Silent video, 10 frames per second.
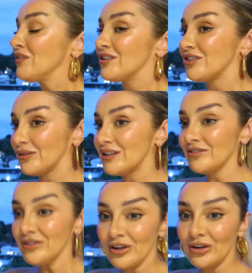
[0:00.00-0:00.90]
So
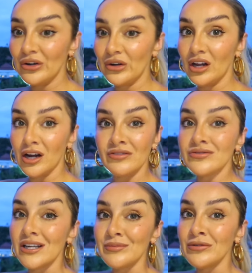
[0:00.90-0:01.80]
even though, like
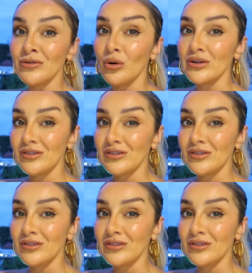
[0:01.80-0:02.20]
I've said before,